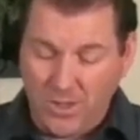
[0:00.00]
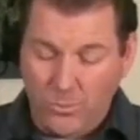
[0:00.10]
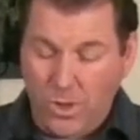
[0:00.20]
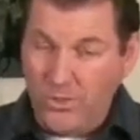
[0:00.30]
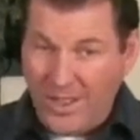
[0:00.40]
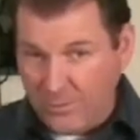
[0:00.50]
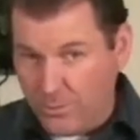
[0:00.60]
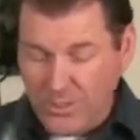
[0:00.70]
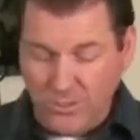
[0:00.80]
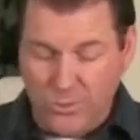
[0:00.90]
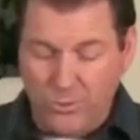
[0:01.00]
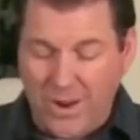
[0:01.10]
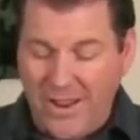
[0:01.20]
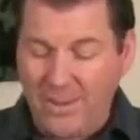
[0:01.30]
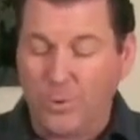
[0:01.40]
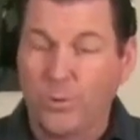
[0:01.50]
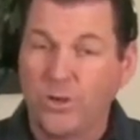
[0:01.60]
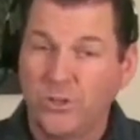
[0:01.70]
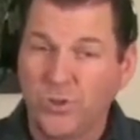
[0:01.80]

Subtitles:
Well, that's what we're going to do with the right hand, but we're going to